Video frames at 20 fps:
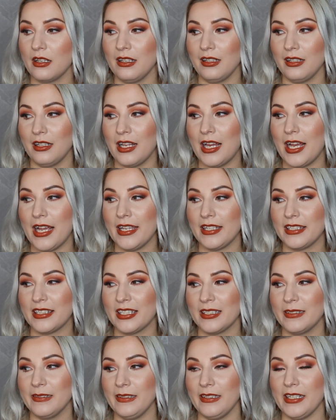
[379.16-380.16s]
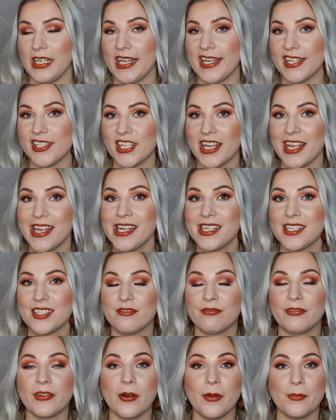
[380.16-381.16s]
light lid
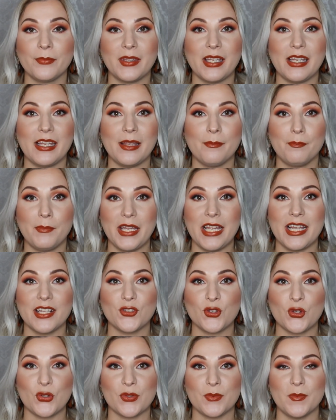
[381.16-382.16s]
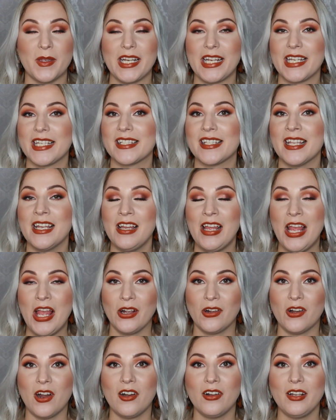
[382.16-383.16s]
shades from the BH Cosmetics
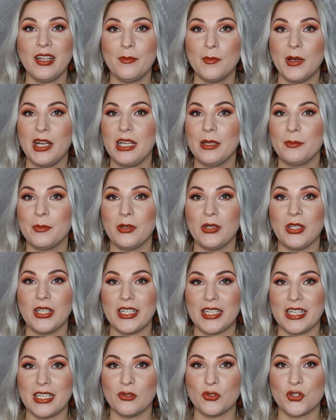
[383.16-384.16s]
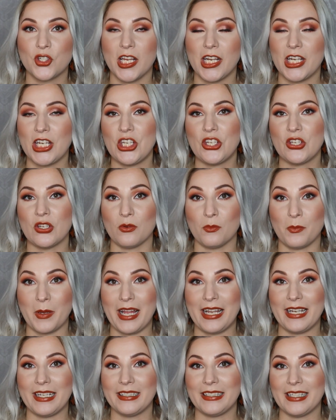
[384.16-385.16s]
Carli Bybel Deluxe Edition
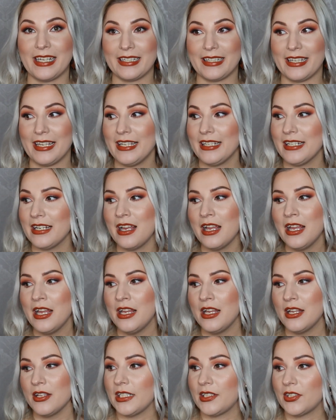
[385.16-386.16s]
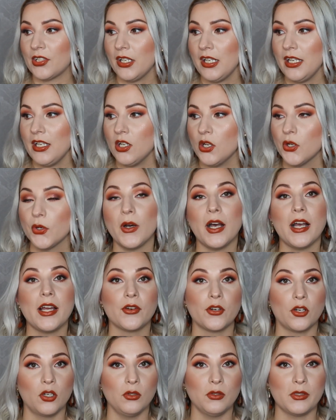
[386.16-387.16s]
palette again. The trio
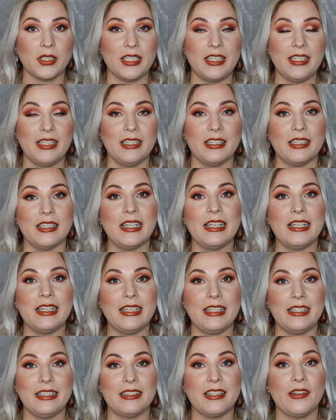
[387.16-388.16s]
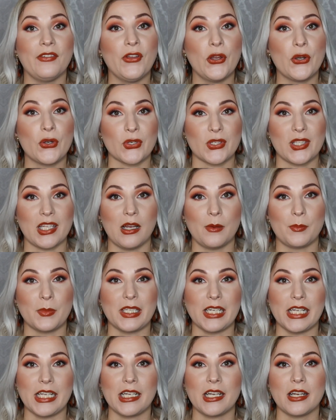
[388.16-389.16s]
I rolled in the first
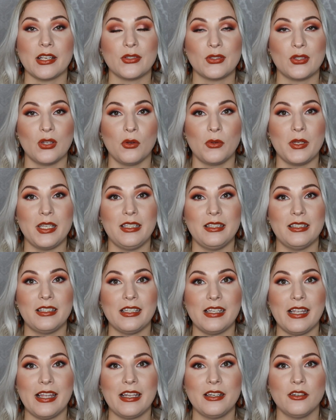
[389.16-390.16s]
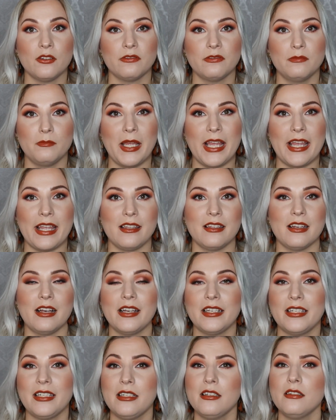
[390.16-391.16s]
update, so in the end of May.
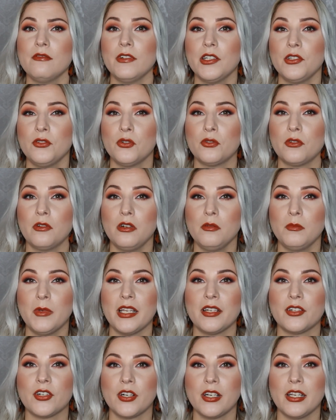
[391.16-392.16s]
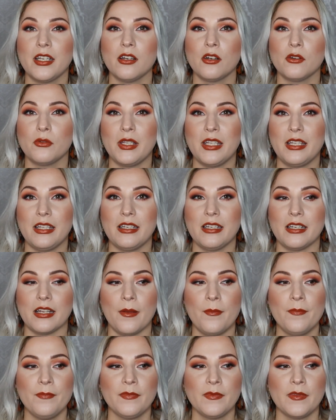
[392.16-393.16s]
I didn't want to roll my trio in